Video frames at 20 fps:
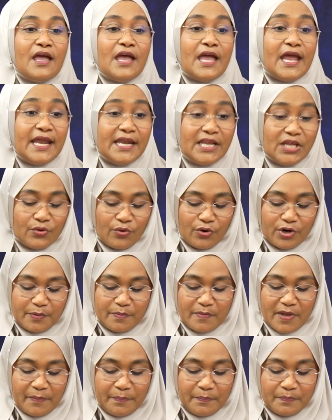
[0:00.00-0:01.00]
Any
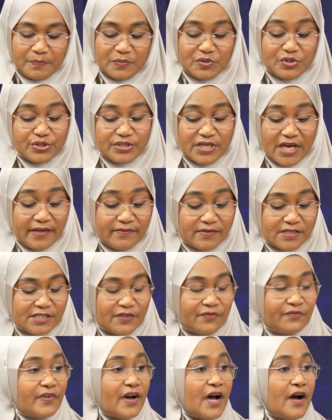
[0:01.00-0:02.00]
roadmap to
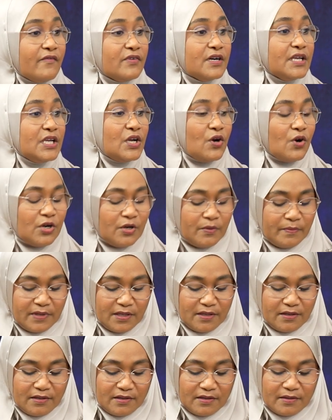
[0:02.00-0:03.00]
diversify our
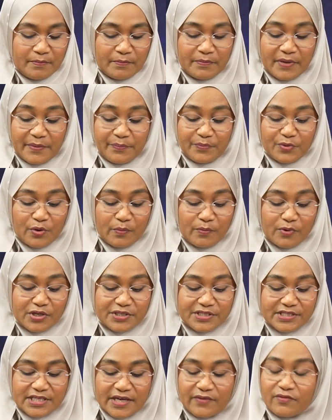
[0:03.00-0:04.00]
economy by
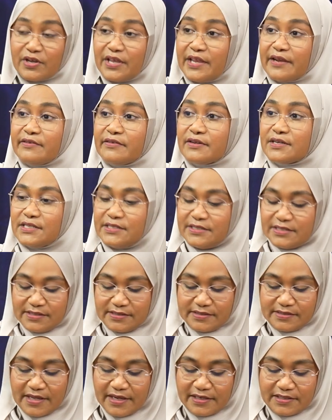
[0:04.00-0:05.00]
promoting our agriculture
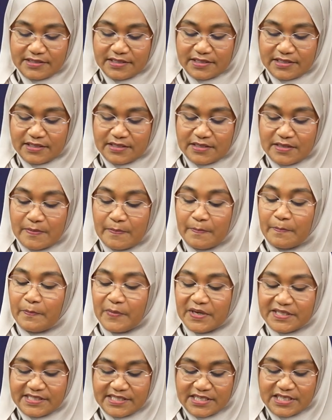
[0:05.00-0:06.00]
sector
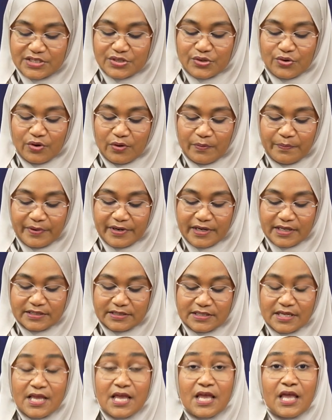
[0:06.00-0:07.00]
must incorporate,
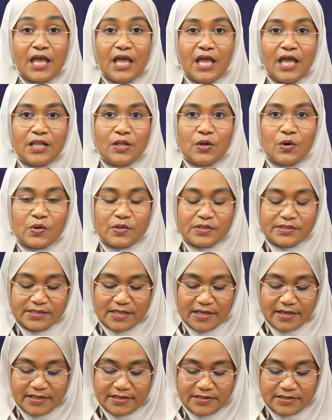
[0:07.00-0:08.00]

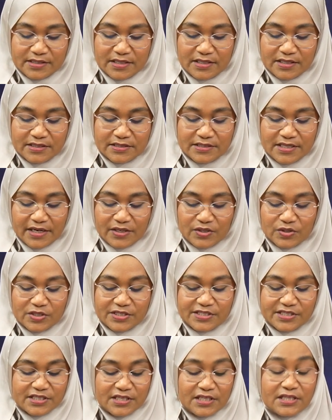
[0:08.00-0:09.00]
alongside
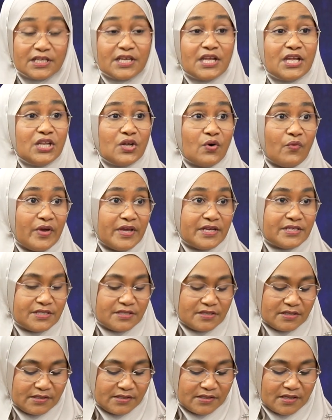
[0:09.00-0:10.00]
technological
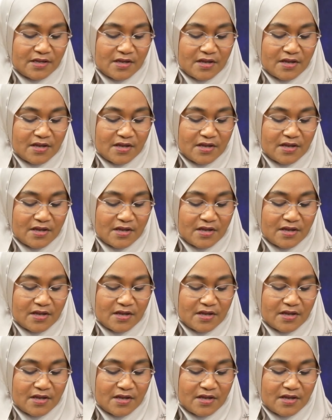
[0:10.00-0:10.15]
innovations,